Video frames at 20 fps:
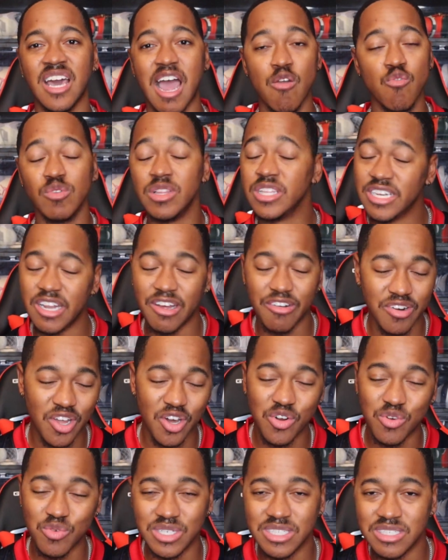I really don't
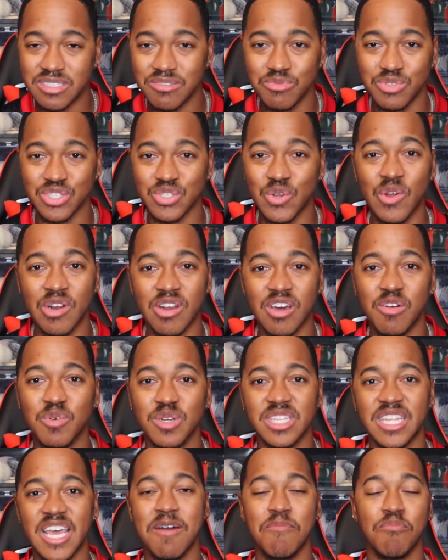know what was going on
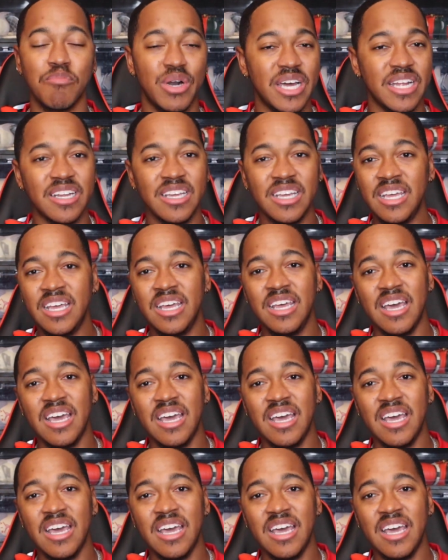with that, but